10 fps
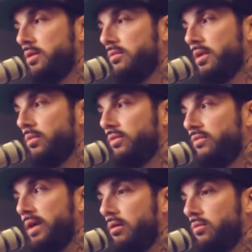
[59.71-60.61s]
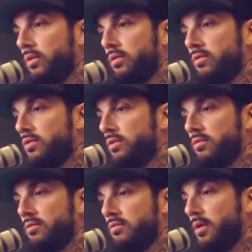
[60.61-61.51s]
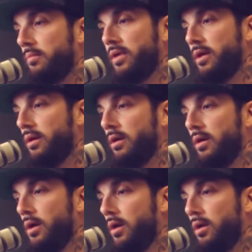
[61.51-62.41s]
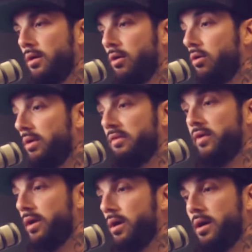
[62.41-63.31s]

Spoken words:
was in when found was just something horrific.